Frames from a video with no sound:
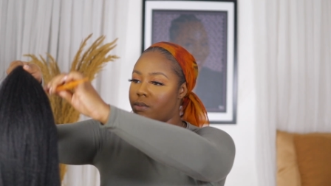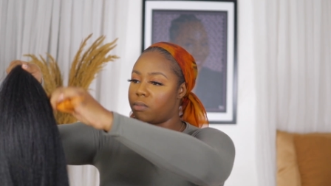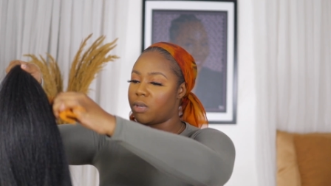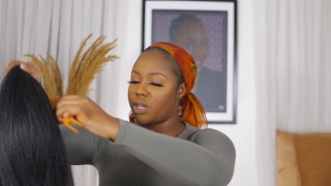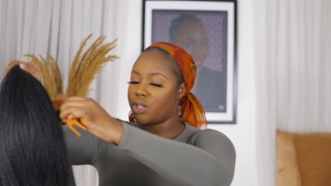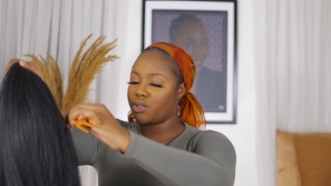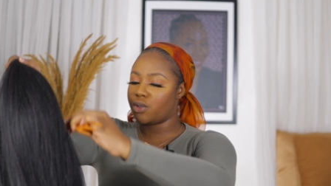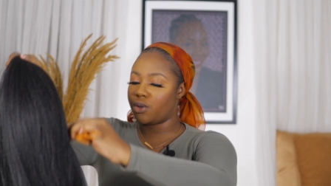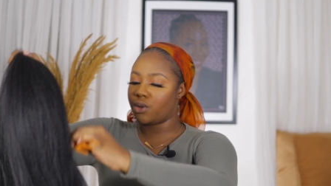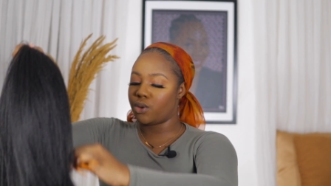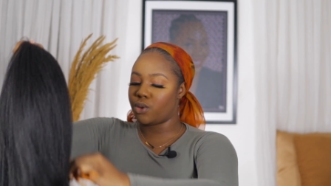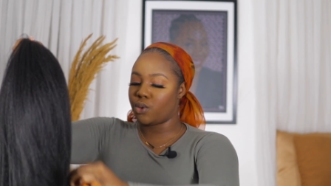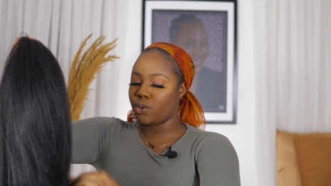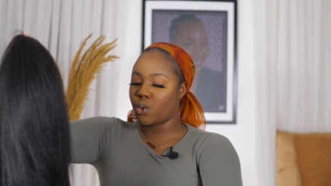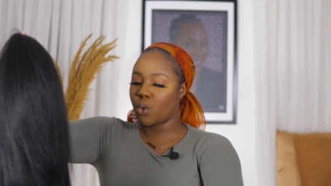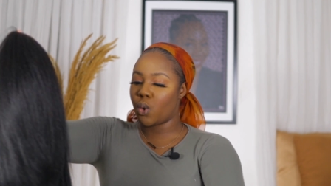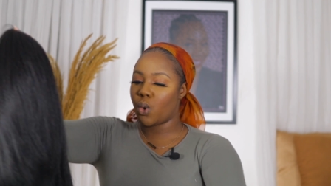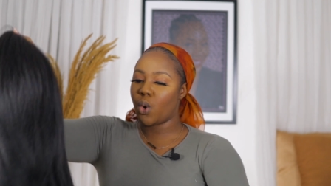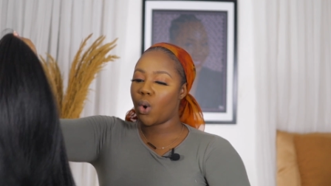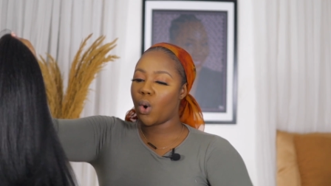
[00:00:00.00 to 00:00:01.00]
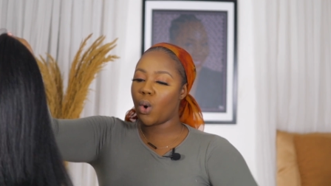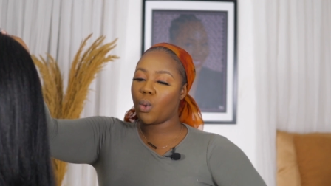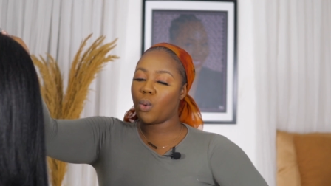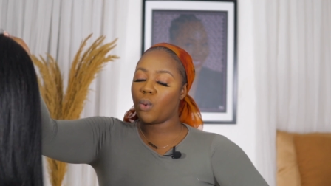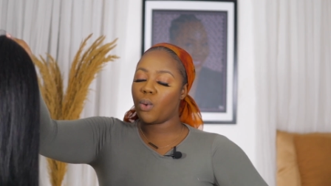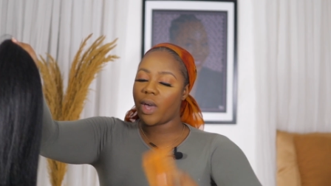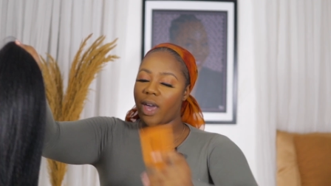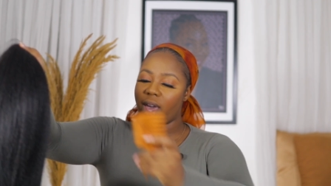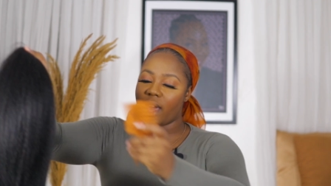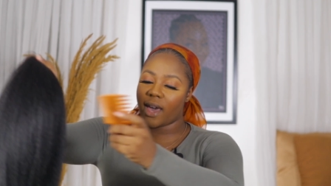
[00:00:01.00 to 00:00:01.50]
make sure the
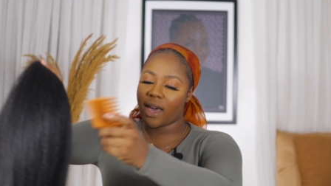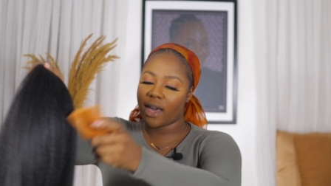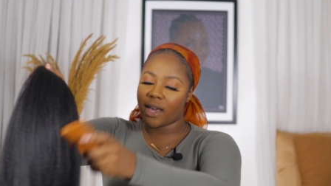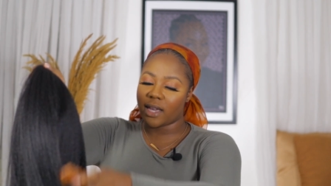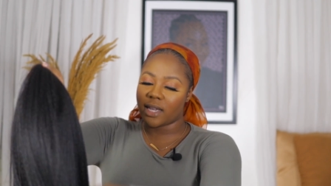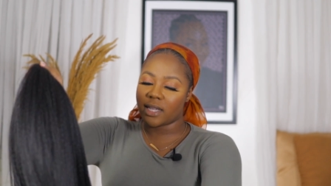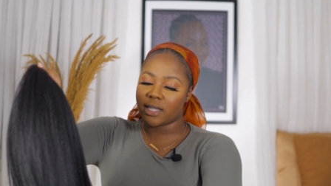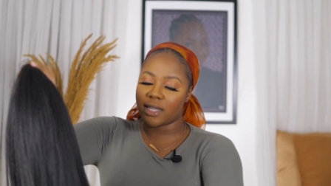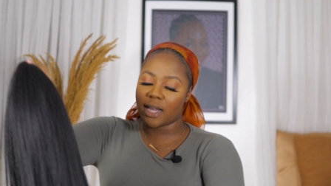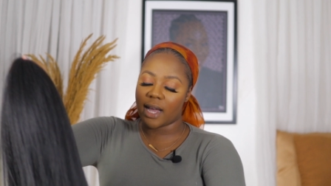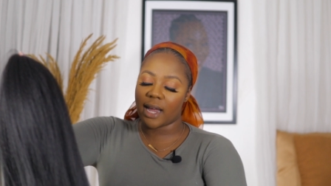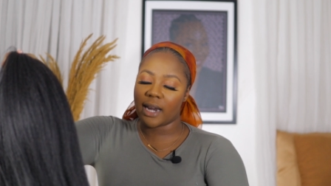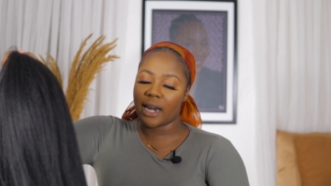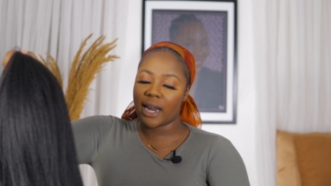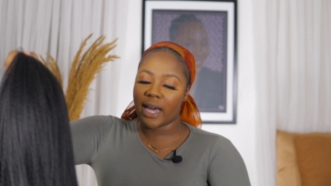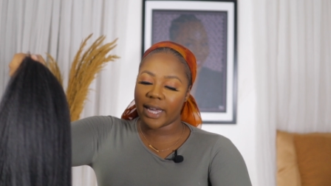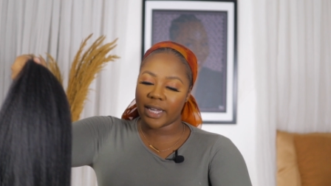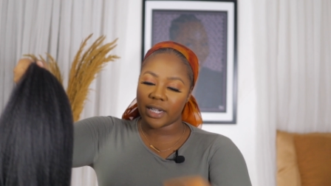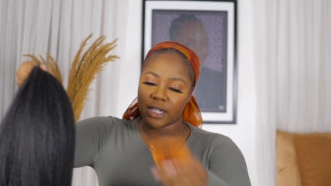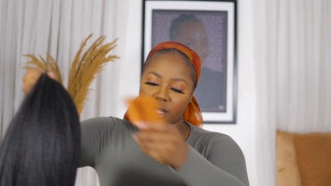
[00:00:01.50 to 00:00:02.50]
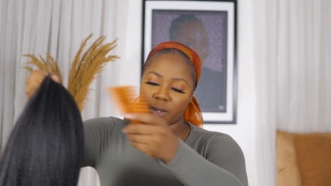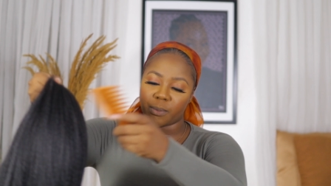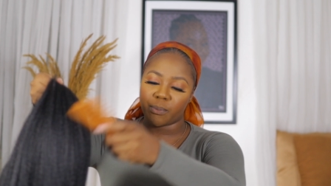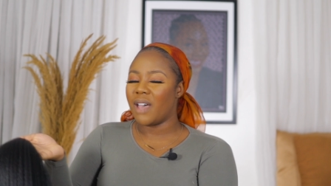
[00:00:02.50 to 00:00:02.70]
whole hair is aligning.